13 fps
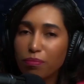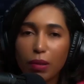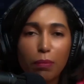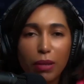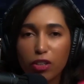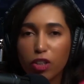
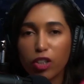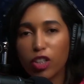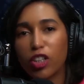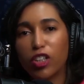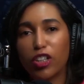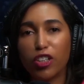a
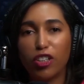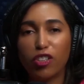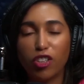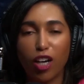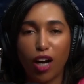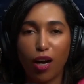mediocre
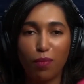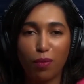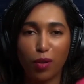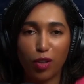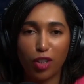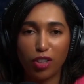job
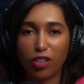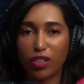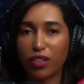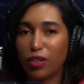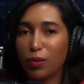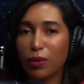or
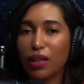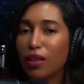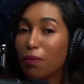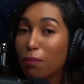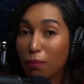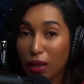just doing
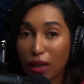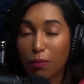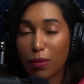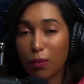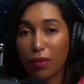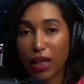the
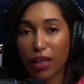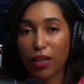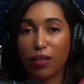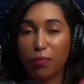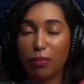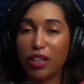minimum that
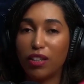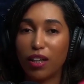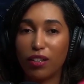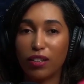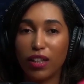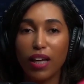could be
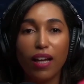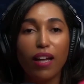done.